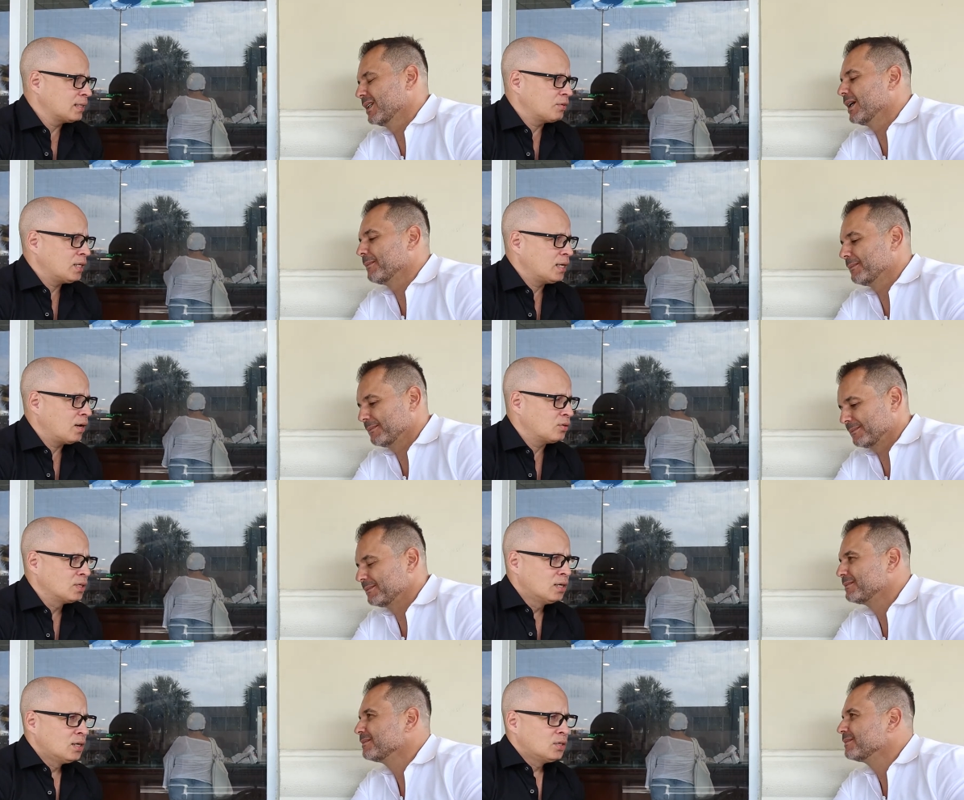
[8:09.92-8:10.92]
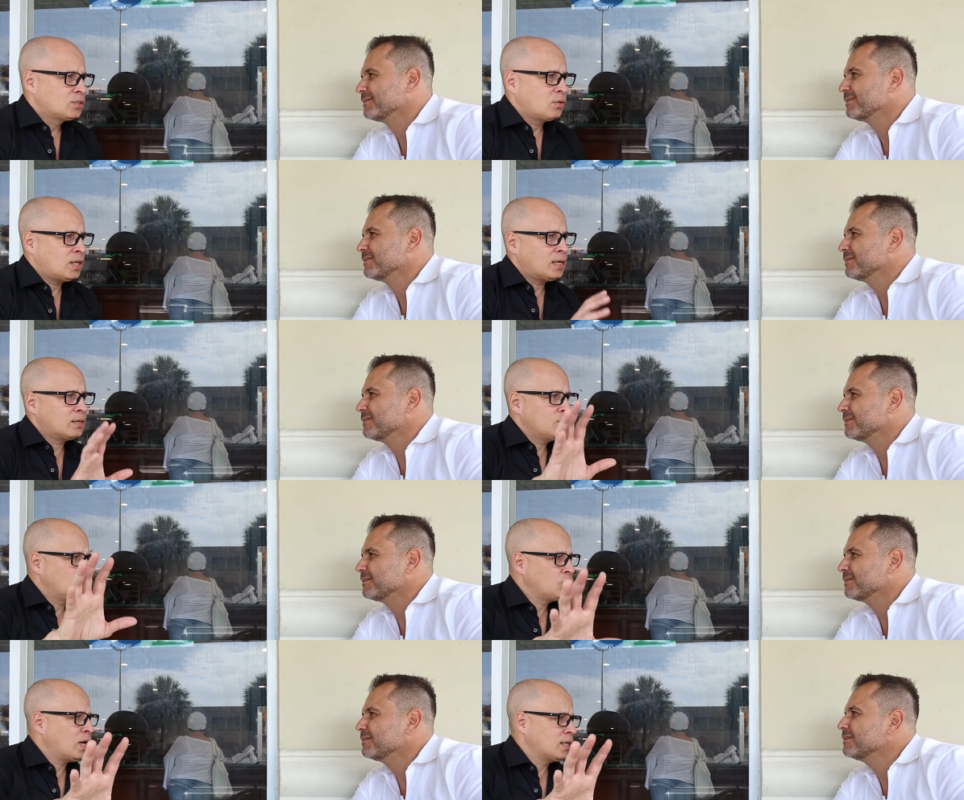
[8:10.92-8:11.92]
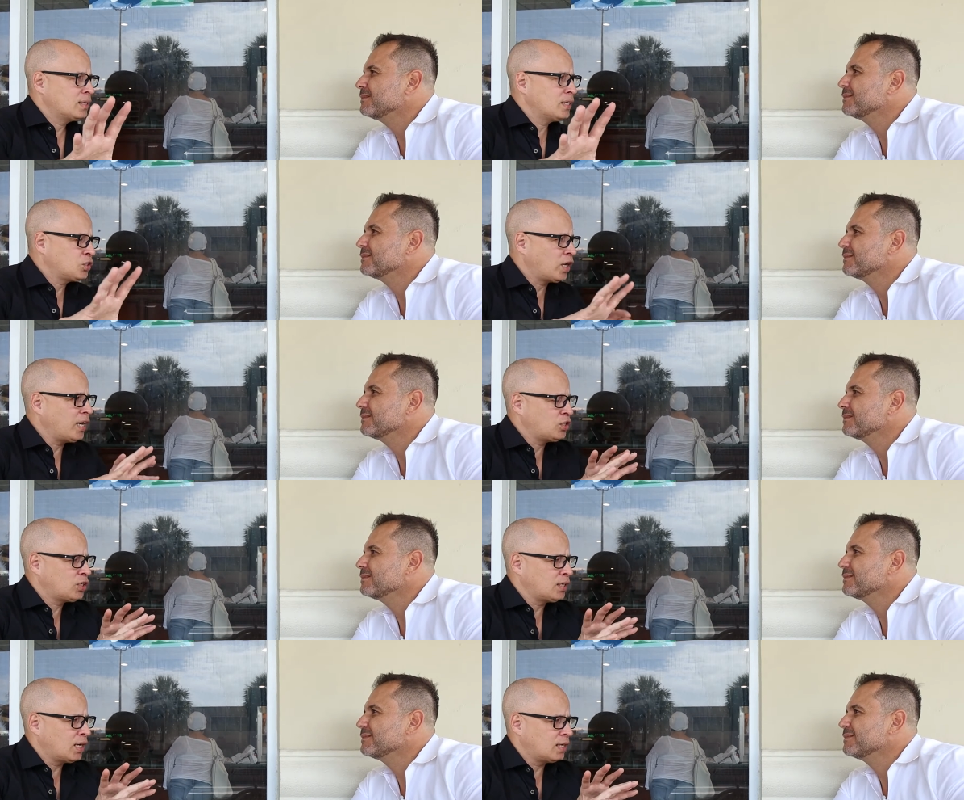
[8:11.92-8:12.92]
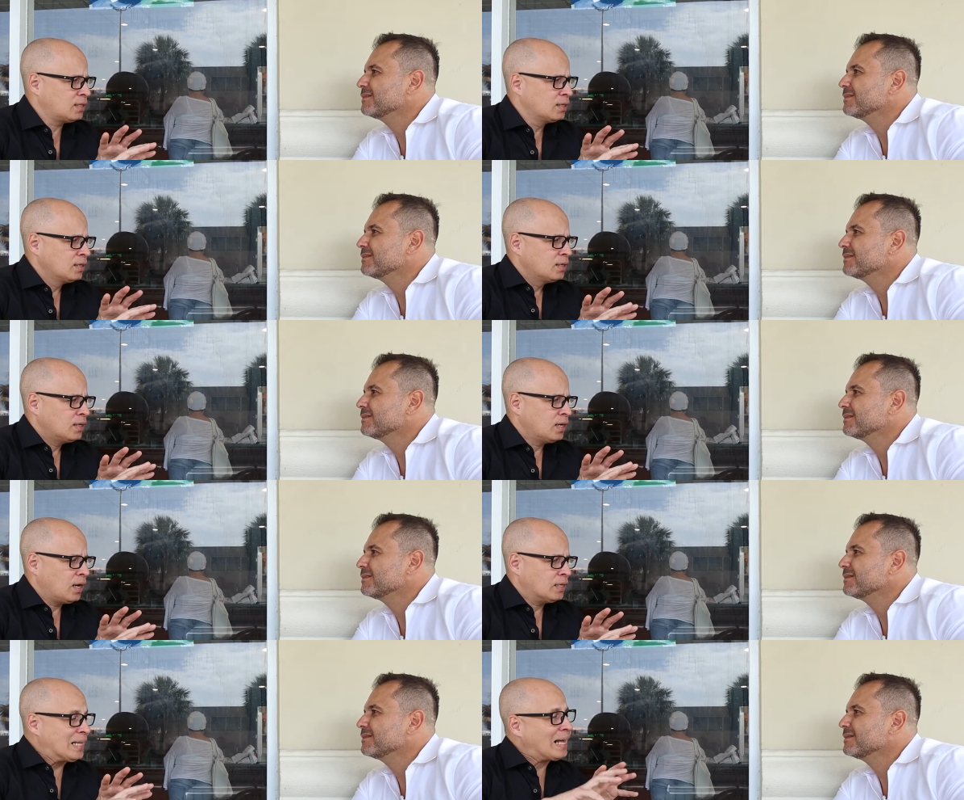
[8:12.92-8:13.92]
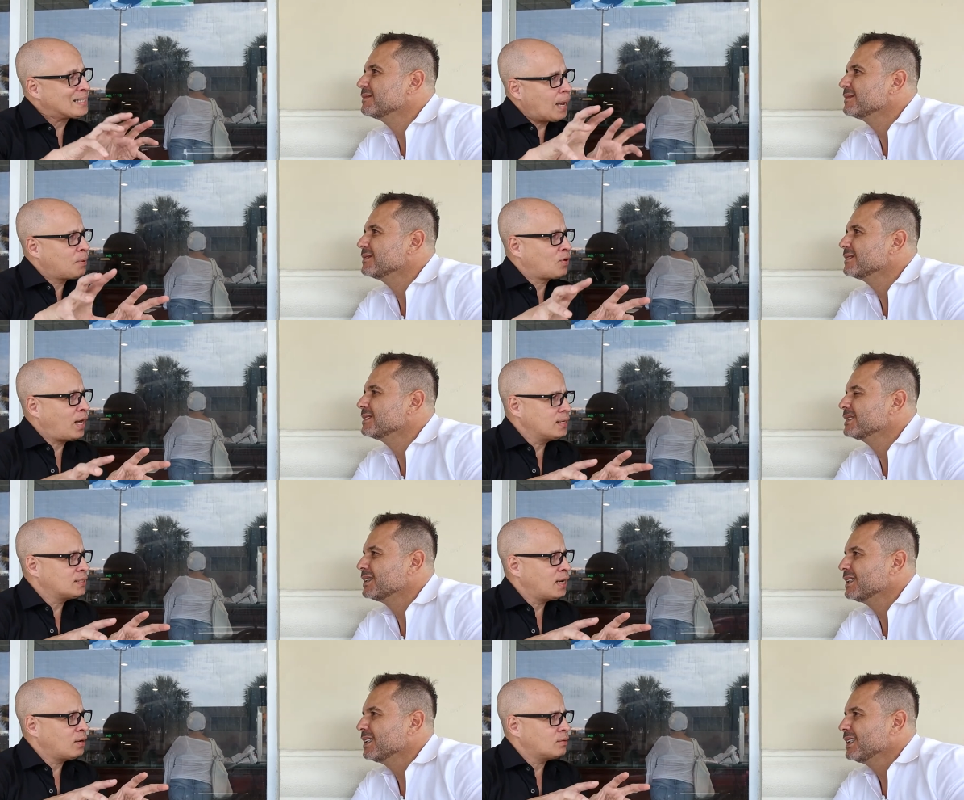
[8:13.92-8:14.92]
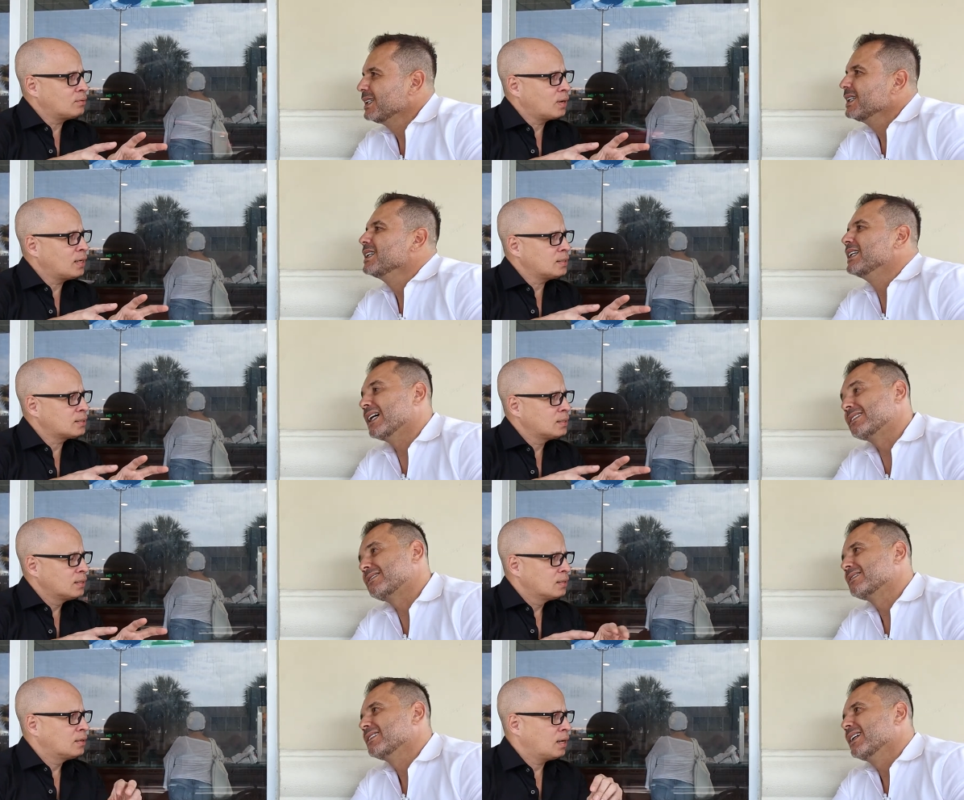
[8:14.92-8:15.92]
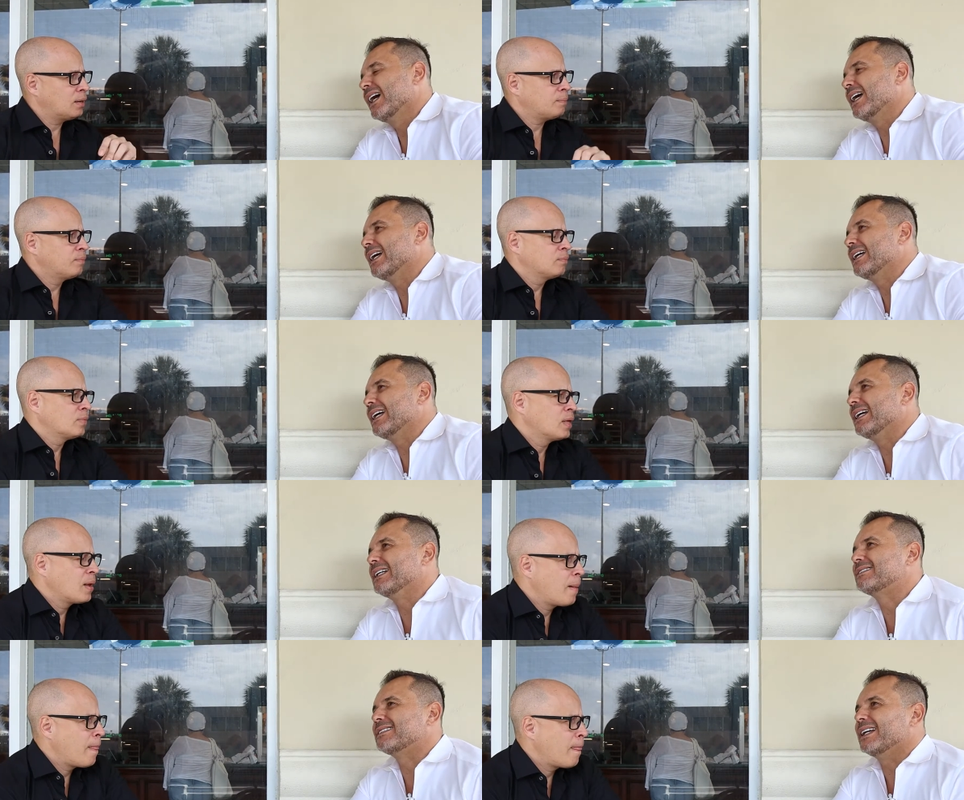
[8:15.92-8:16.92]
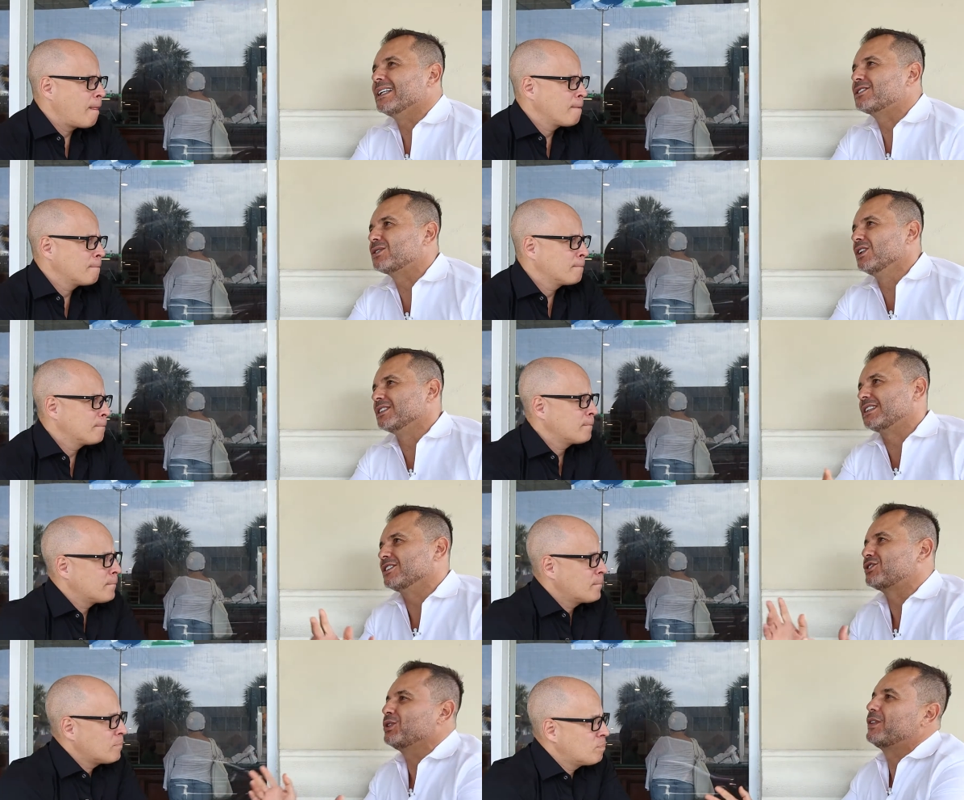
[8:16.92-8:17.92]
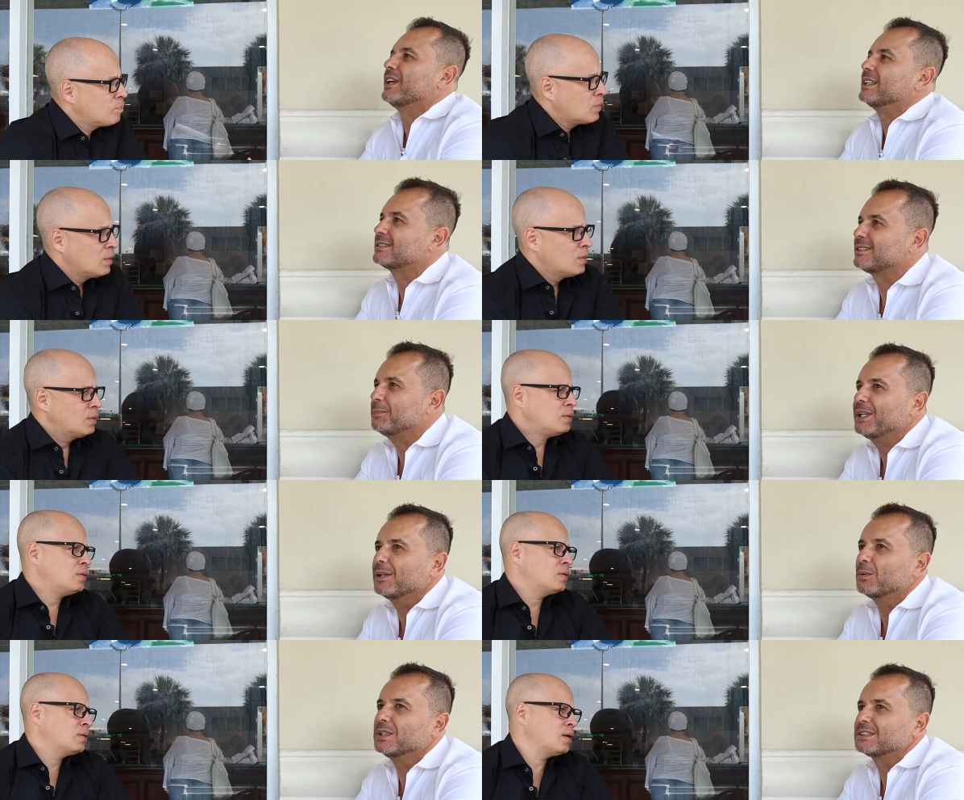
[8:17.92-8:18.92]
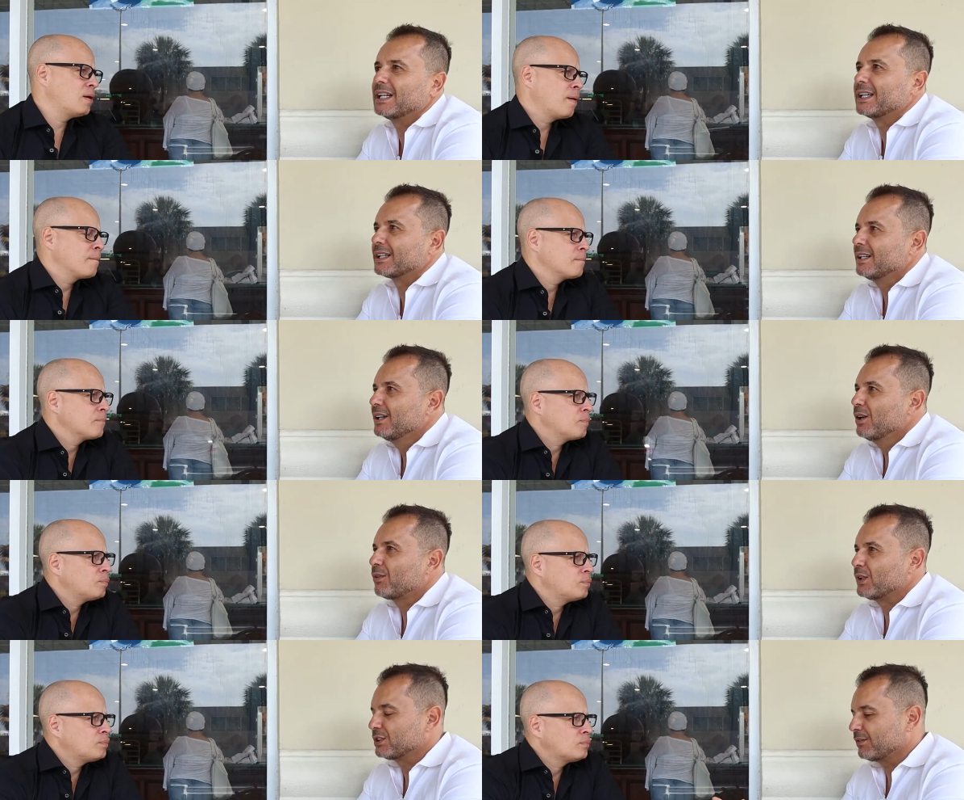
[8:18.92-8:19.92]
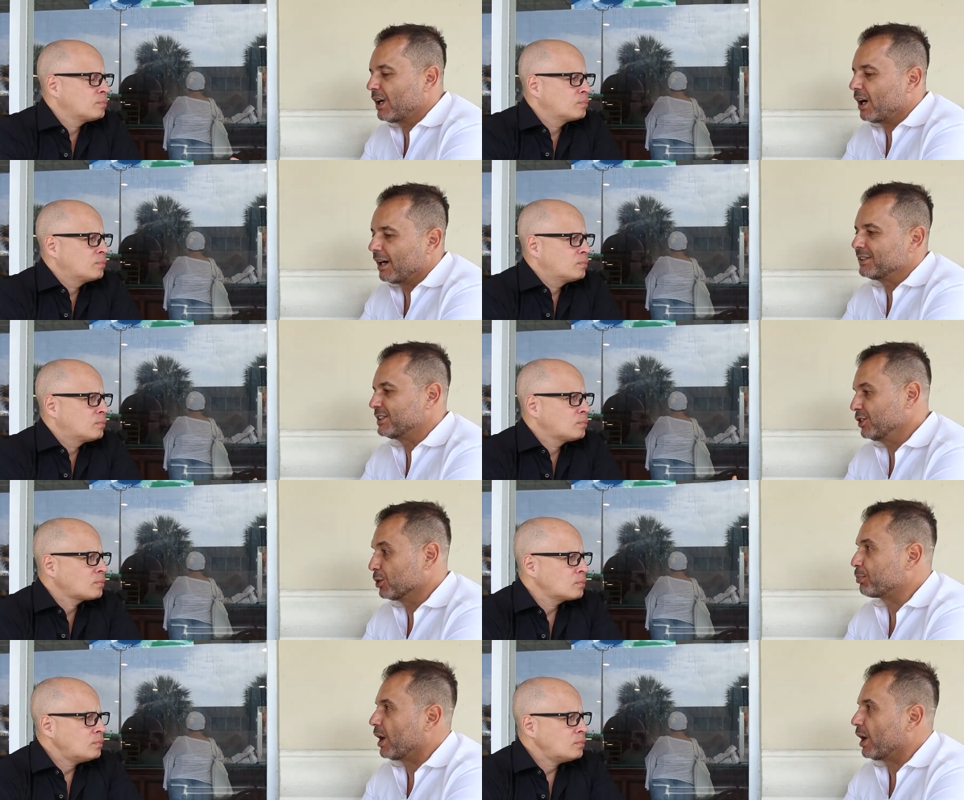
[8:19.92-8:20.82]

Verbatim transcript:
Speaker 1: and everything else. So there you've got the education on, on that type of clientele, right? Yes.
Speaker 2: Uh, it, it's it's listen. It's two things. To me, it was like, first of all, obviously your